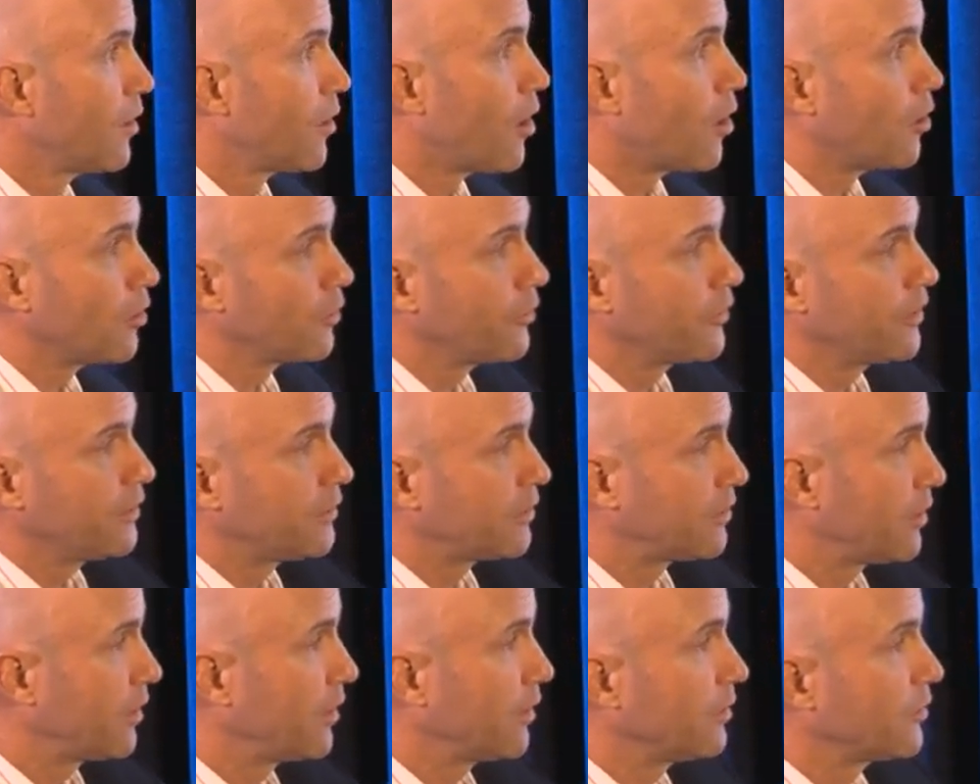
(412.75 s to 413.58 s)
All of
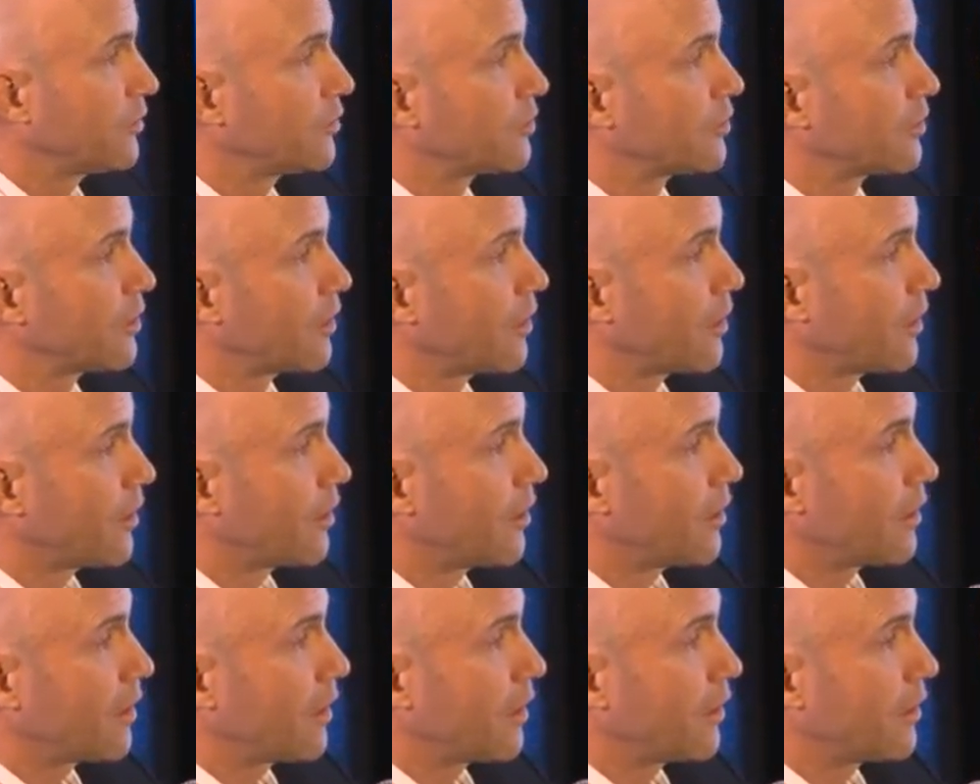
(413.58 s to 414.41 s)
these things
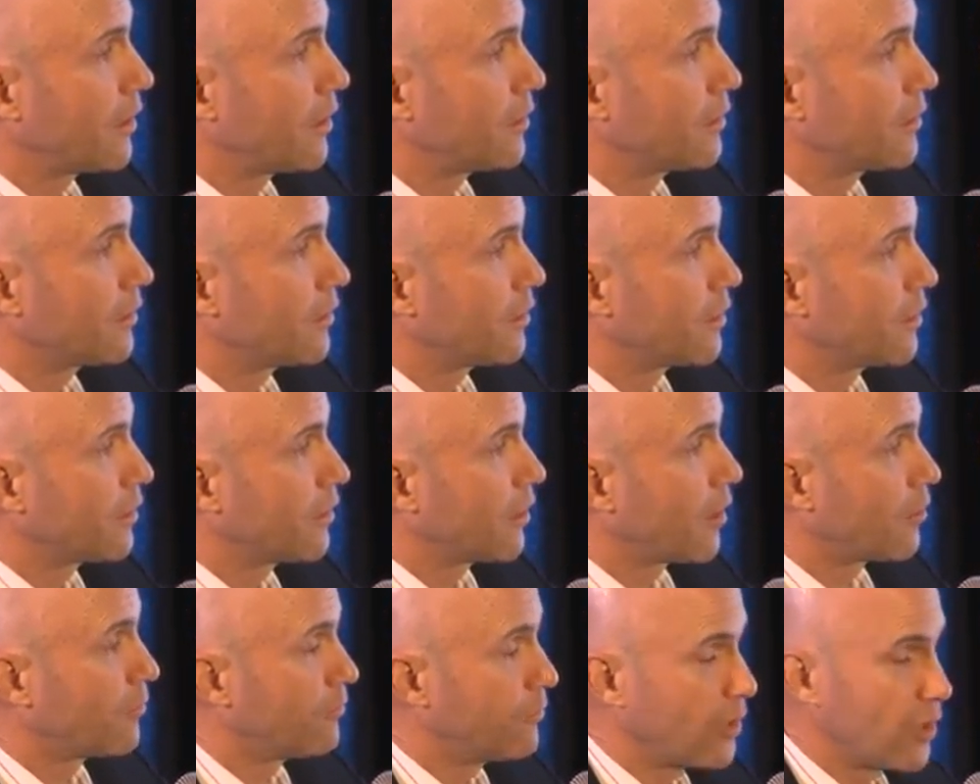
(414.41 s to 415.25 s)
are
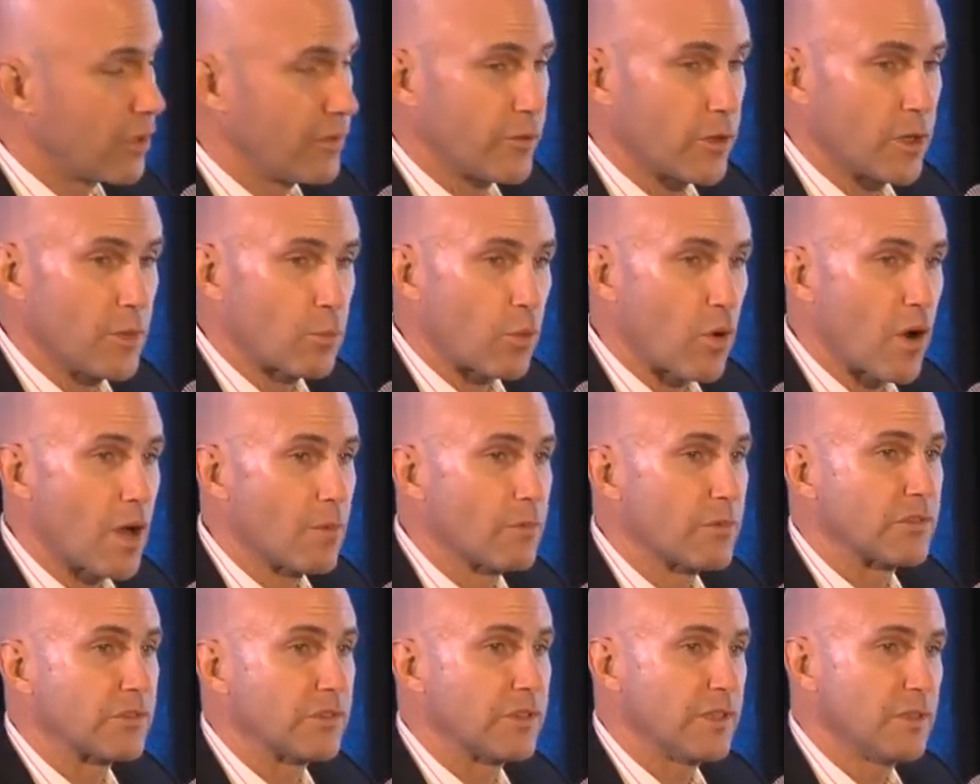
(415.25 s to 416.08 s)
very, very
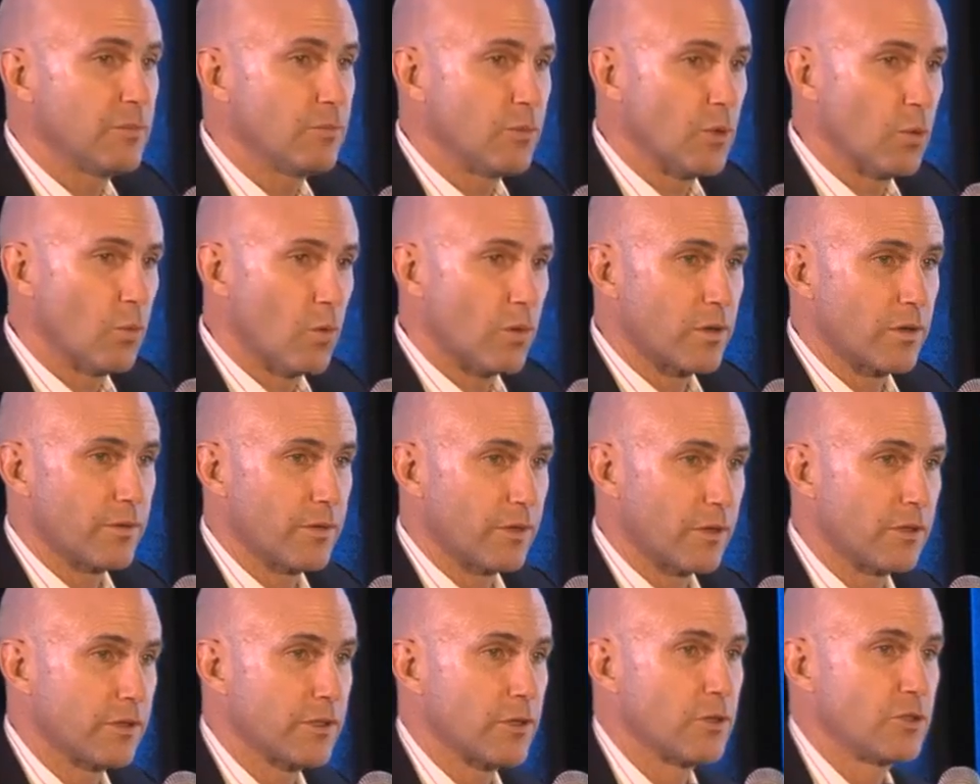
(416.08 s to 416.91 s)
promising, but one of
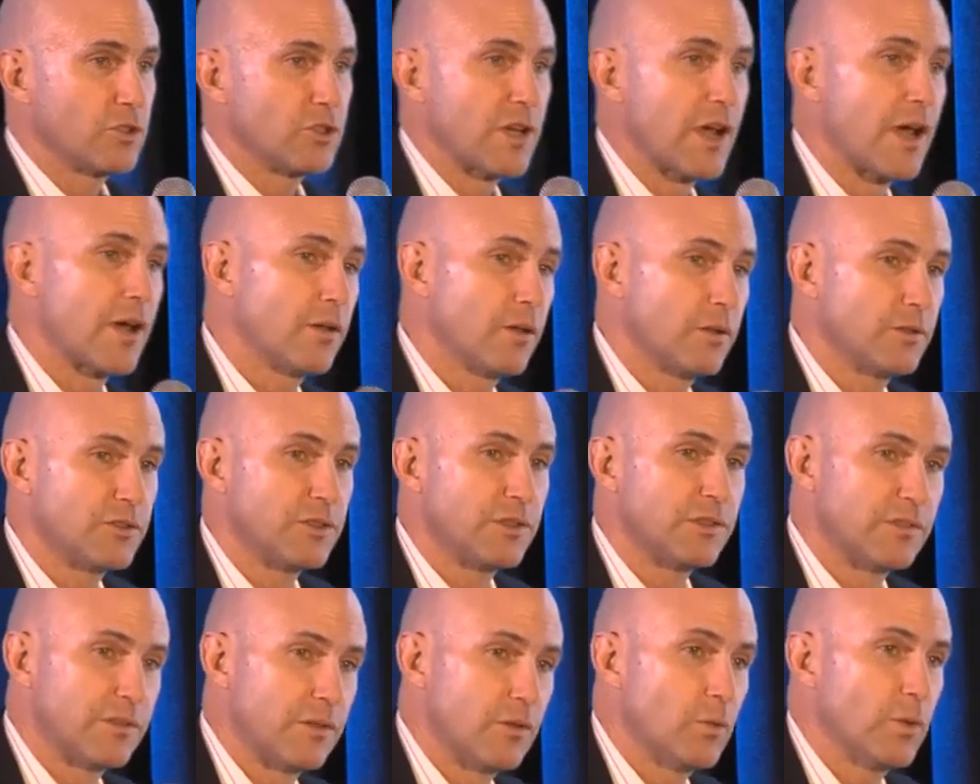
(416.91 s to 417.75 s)
the clear
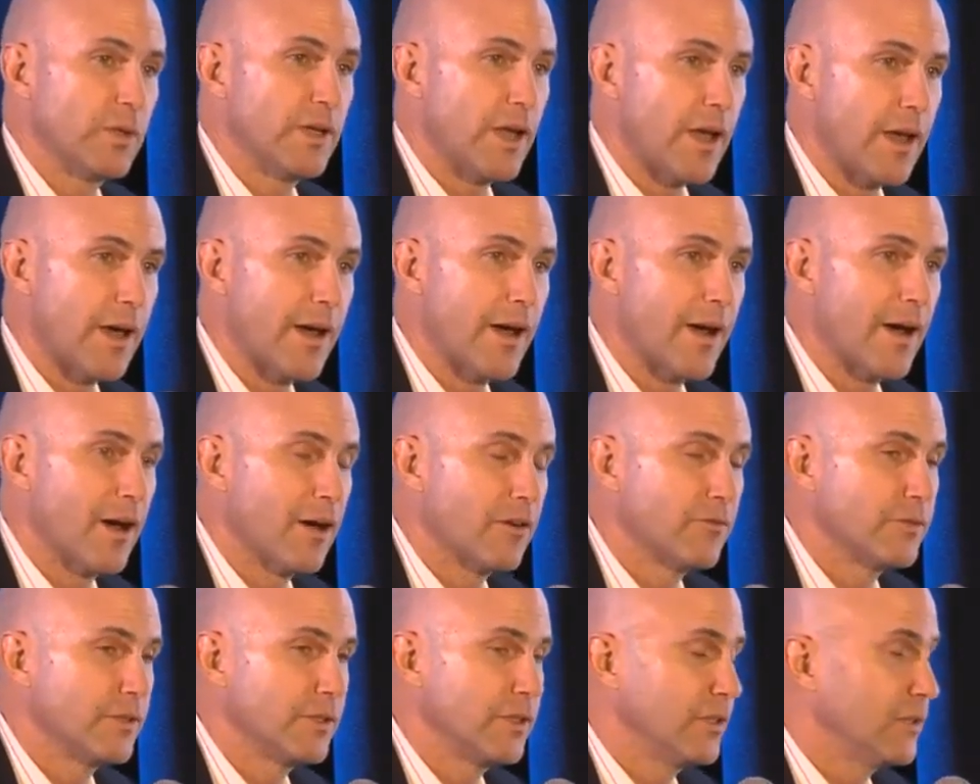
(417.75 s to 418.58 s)
challenges that we
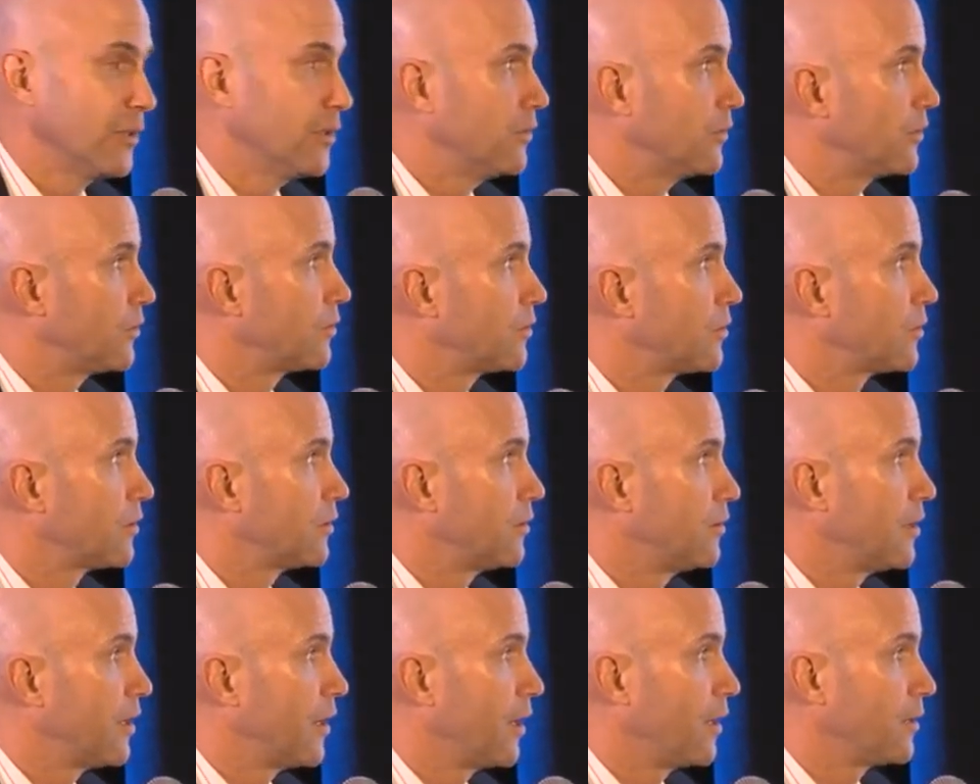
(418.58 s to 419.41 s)
have
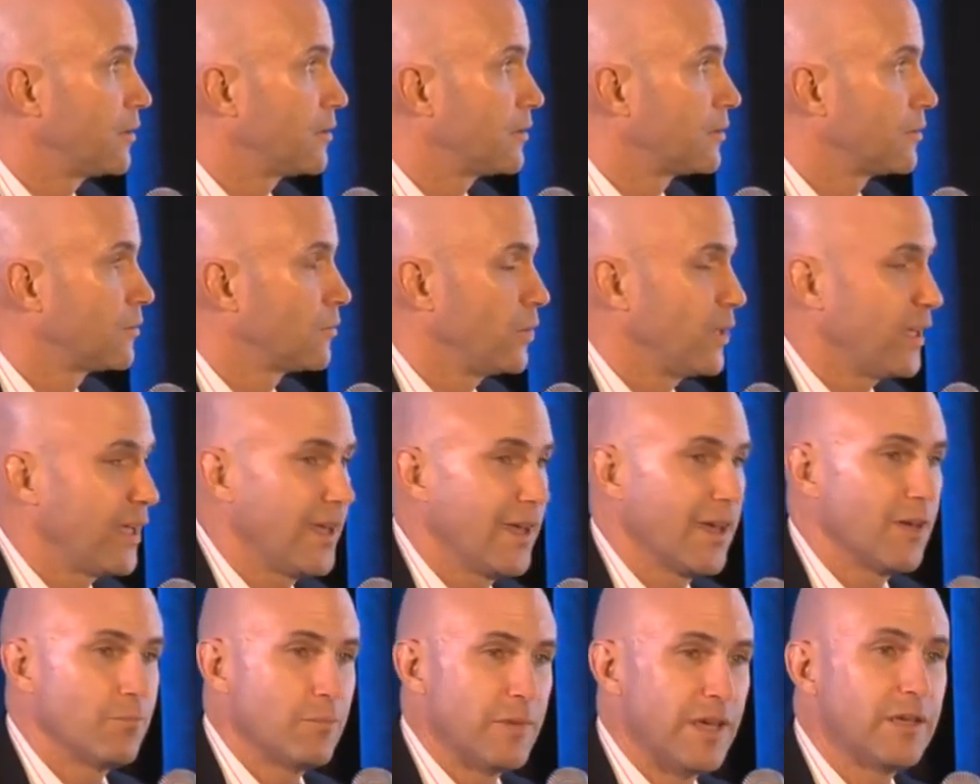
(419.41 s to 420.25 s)
is that we
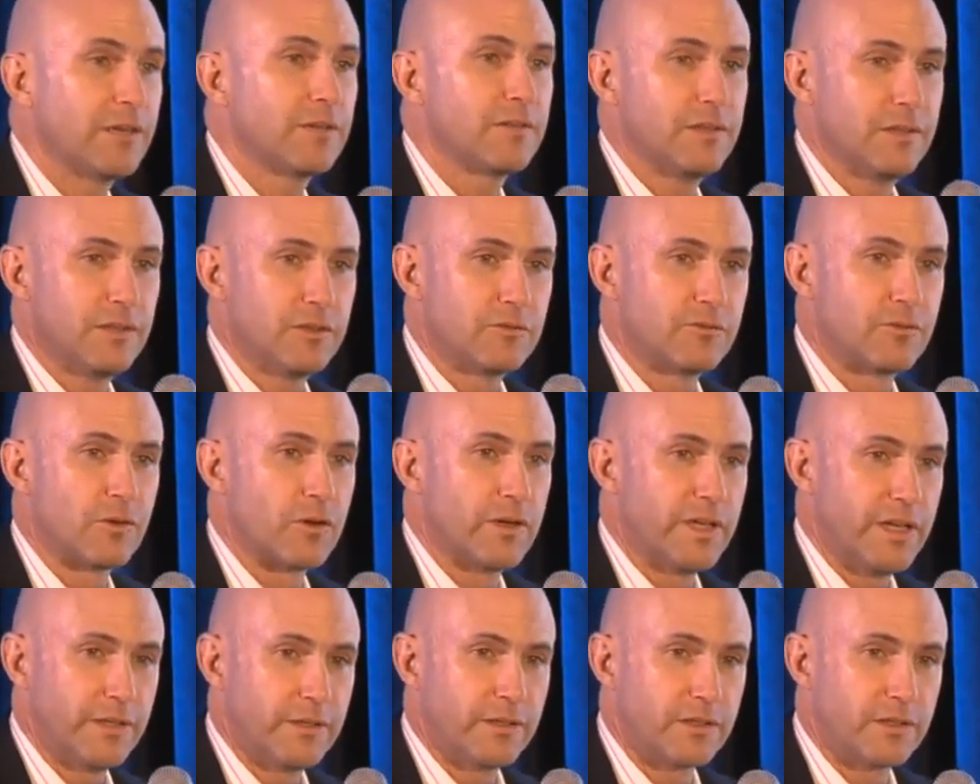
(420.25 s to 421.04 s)
can't make these very